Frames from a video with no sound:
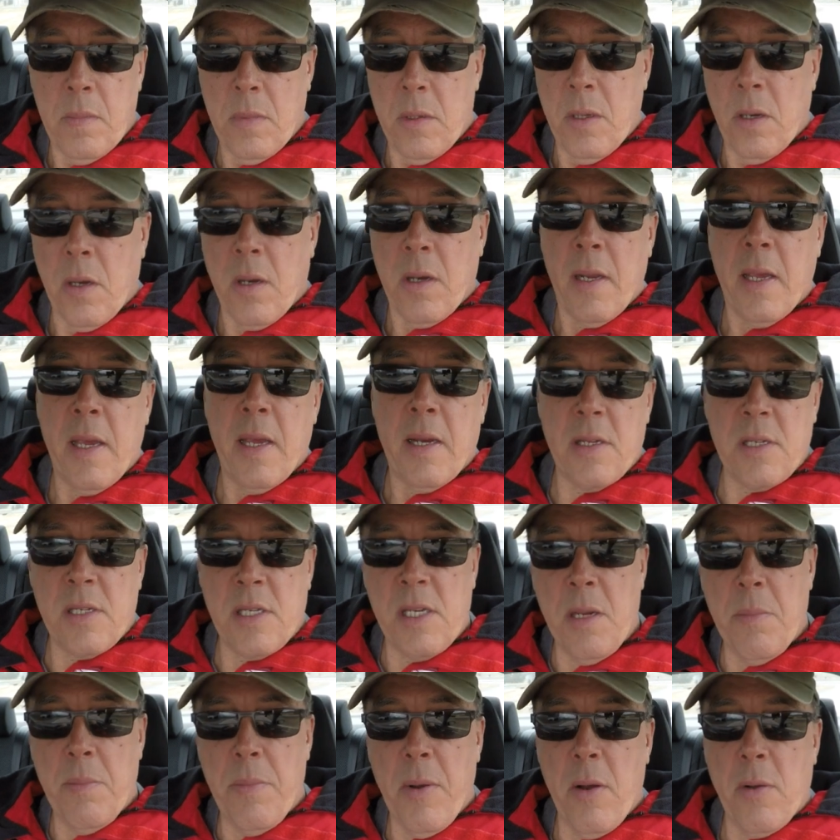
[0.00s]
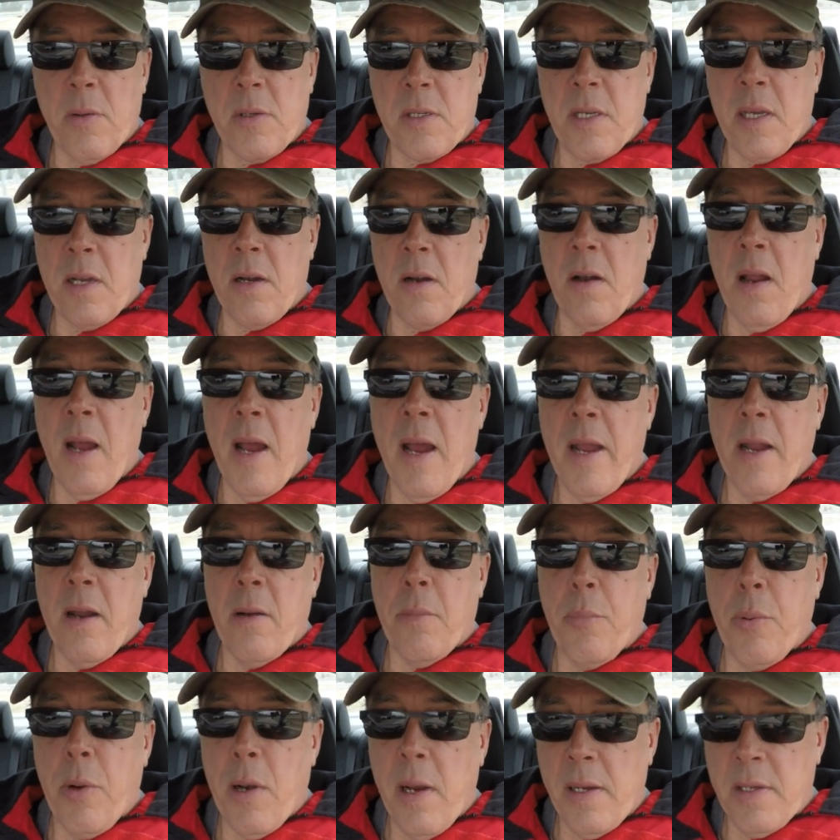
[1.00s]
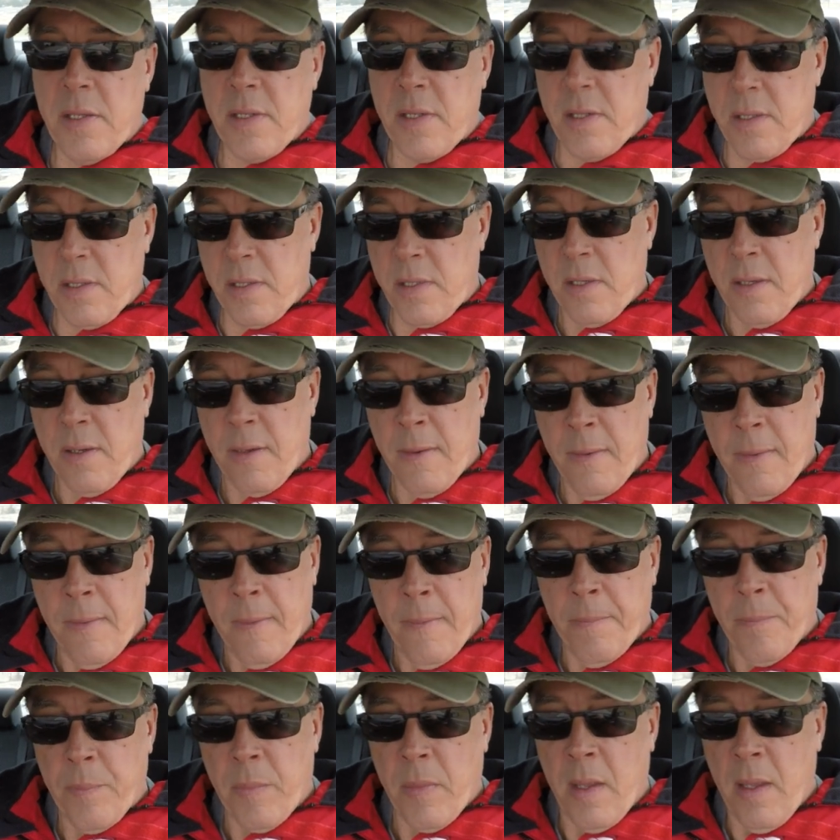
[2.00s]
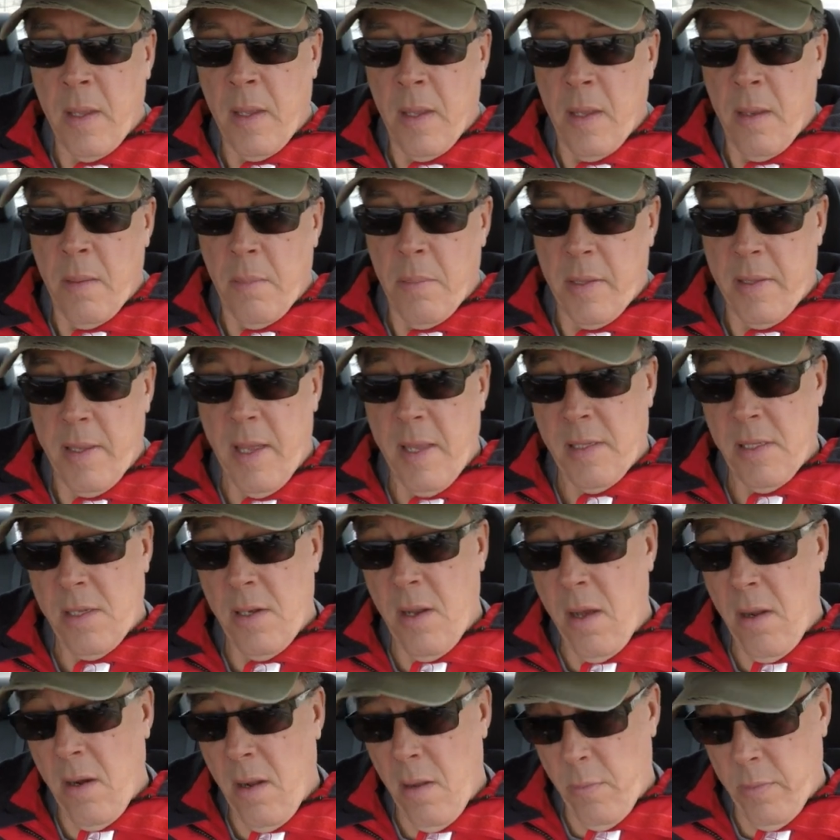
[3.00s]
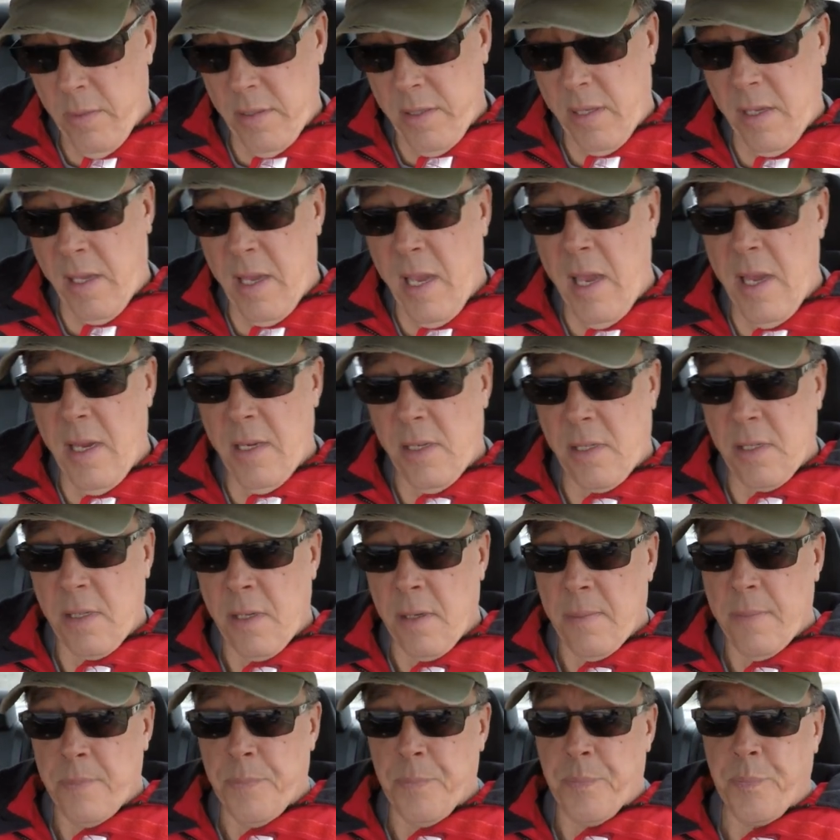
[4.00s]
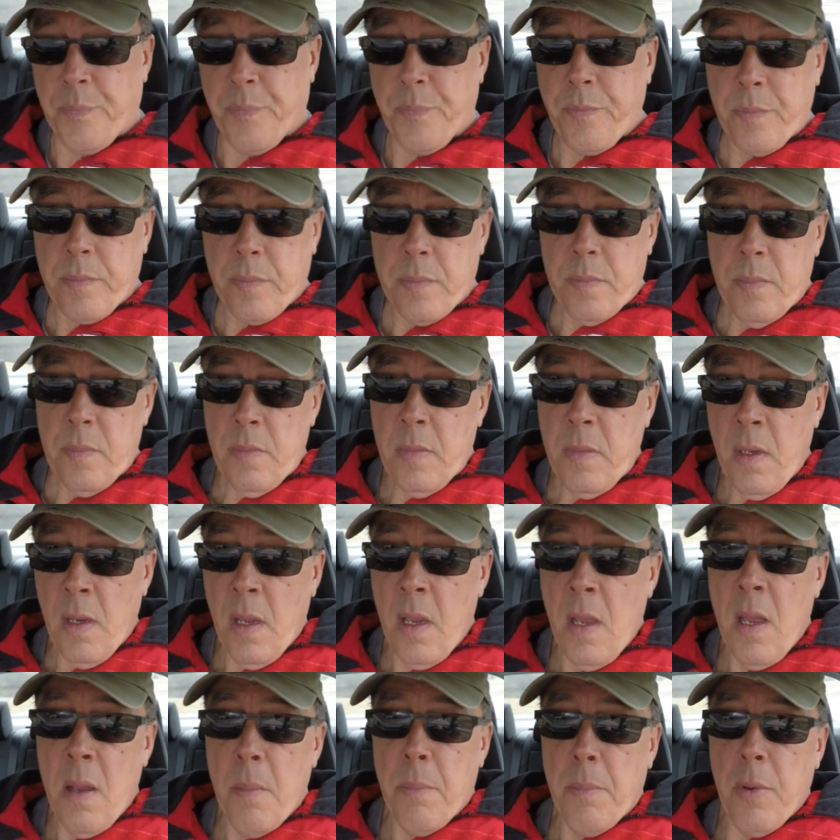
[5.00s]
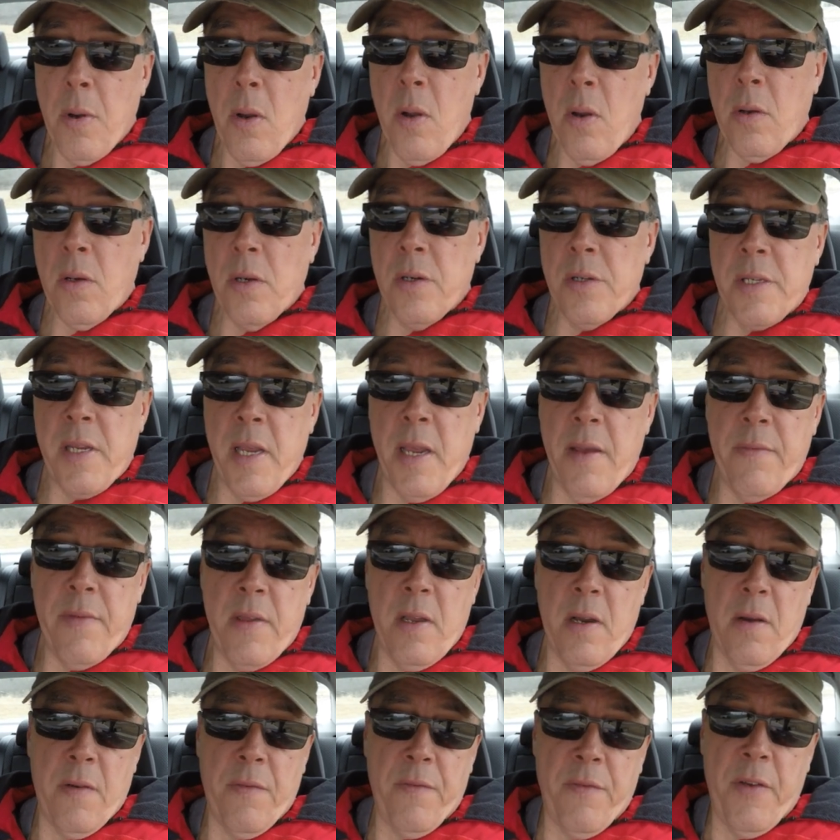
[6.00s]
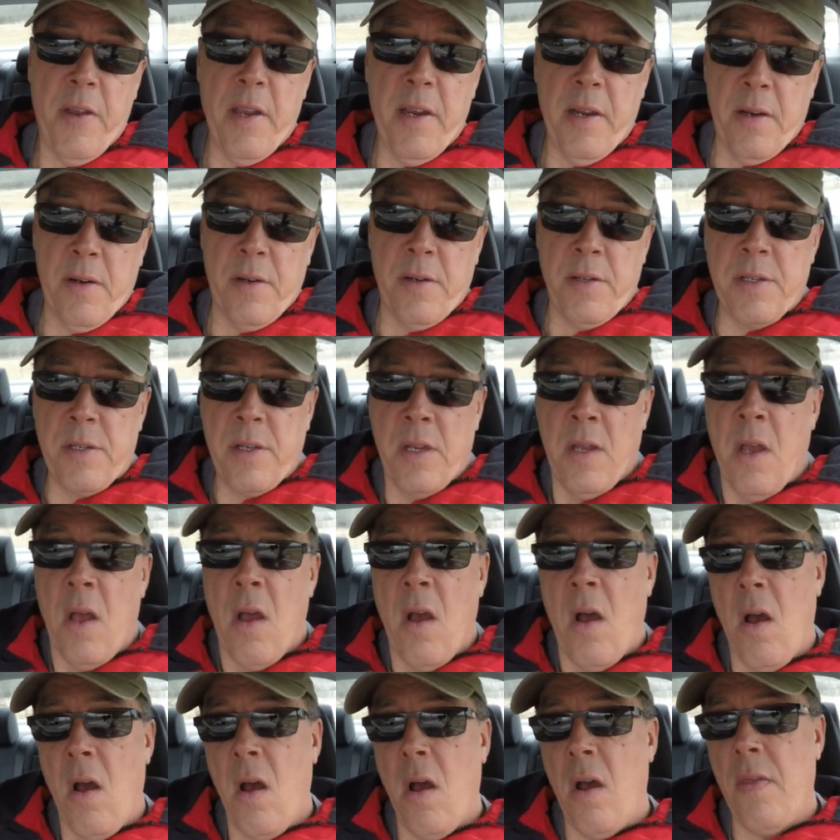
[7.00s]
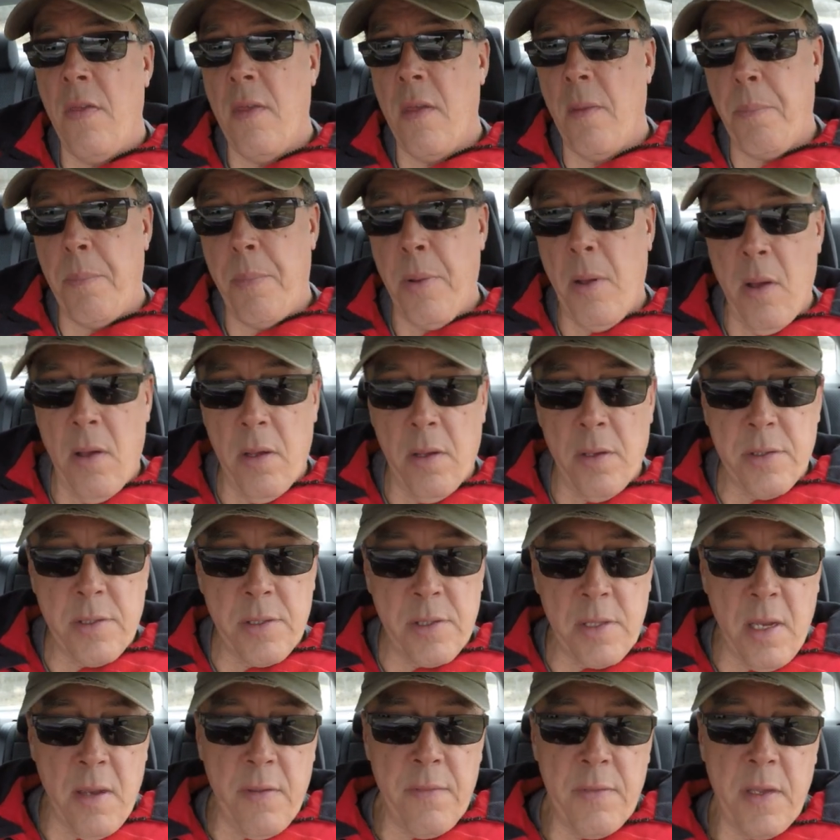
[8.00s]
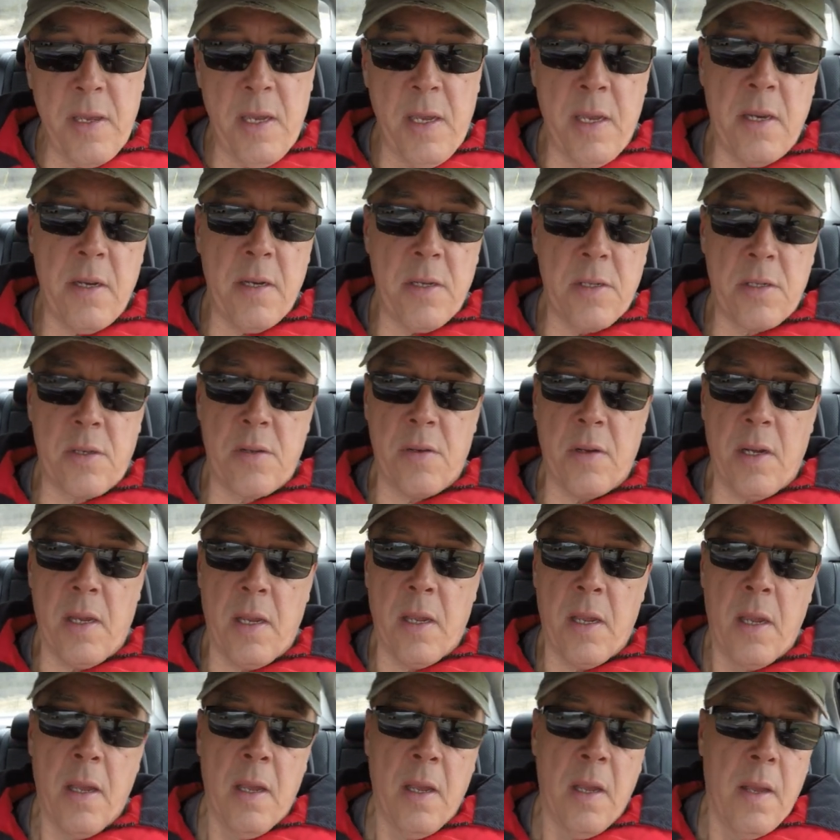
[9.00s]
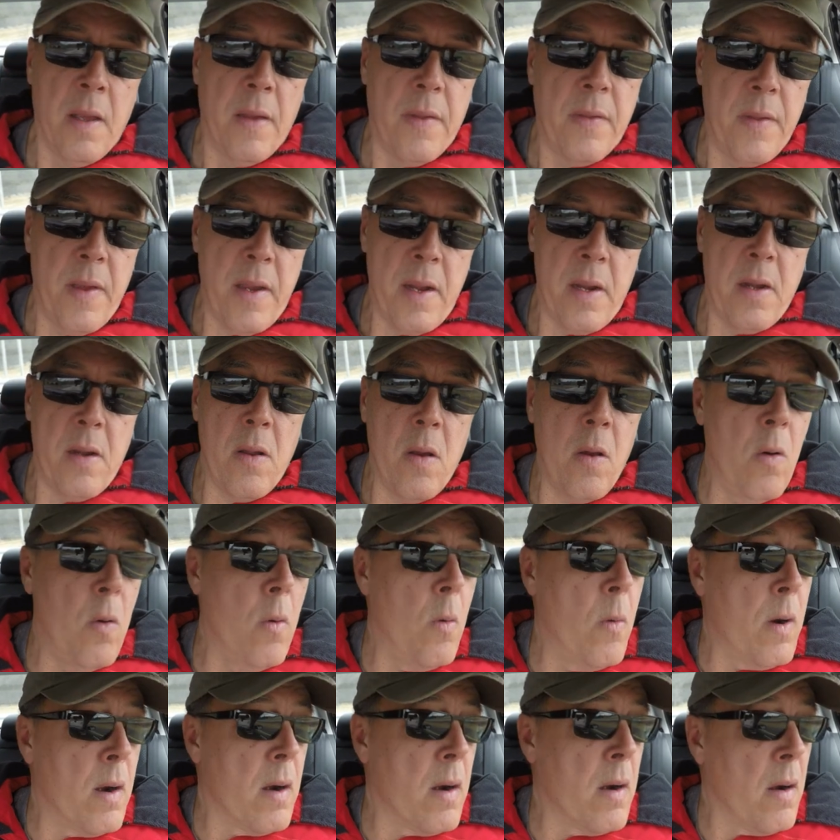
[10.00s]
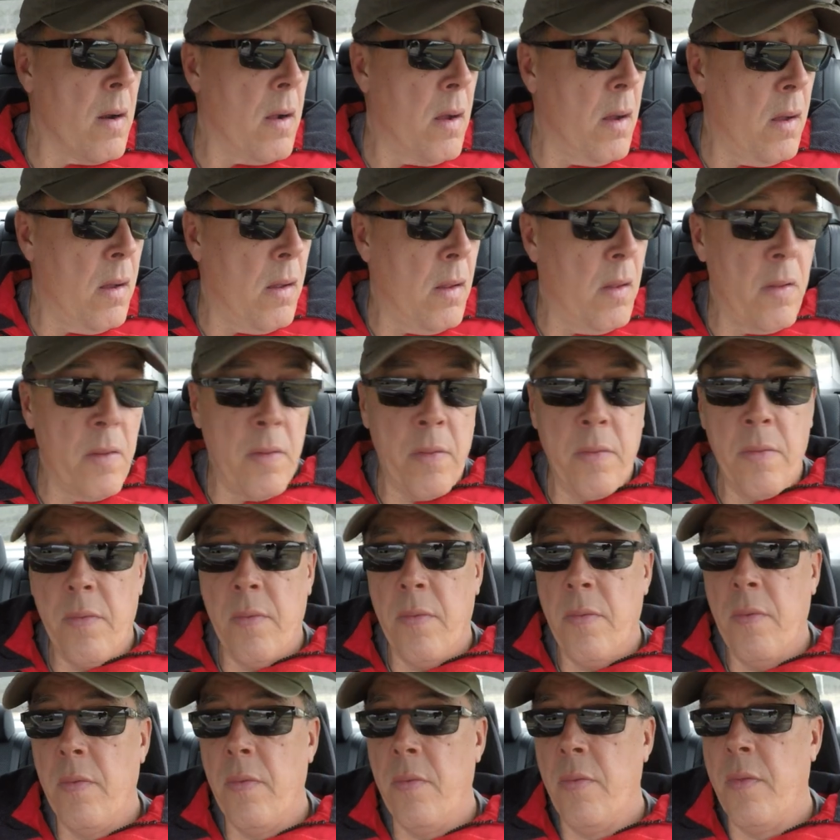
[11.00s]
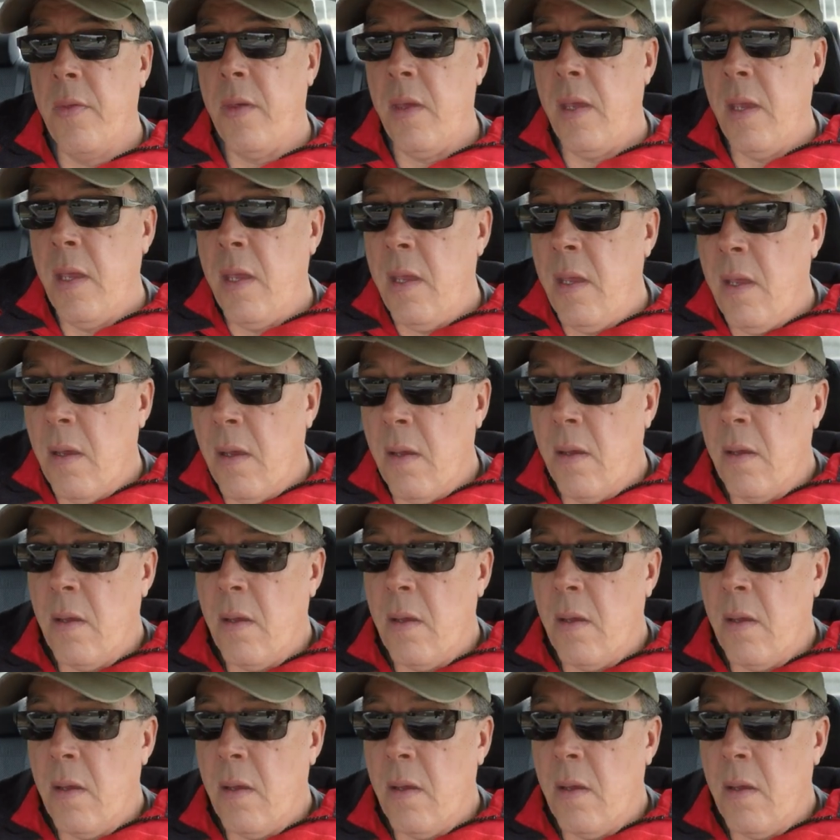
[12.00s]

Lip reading: you're going to get to see boats that are higher prices. But that's not always the case. Brokers have their fingers on the pulse of the industry. They know where all the